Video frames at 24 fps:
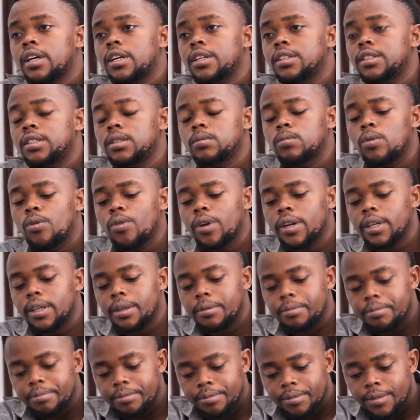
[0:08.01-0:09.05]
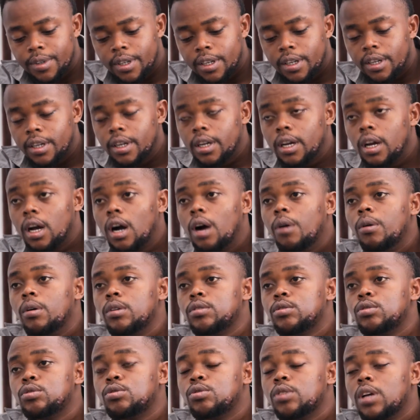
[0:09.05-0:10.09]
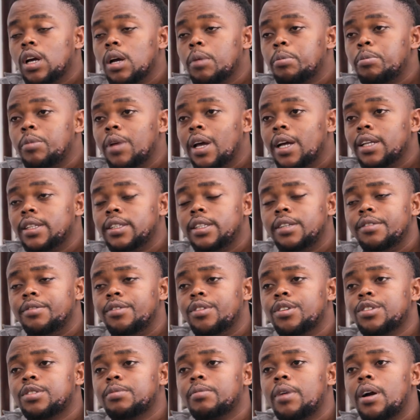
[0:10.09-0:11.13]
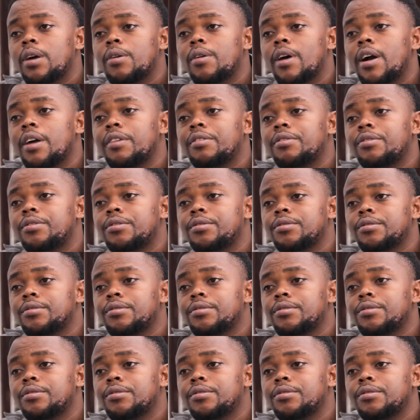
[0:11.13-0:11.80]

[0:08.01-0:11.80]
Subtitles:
Ezeigbo, my name. I want you to help me and divorce my wife.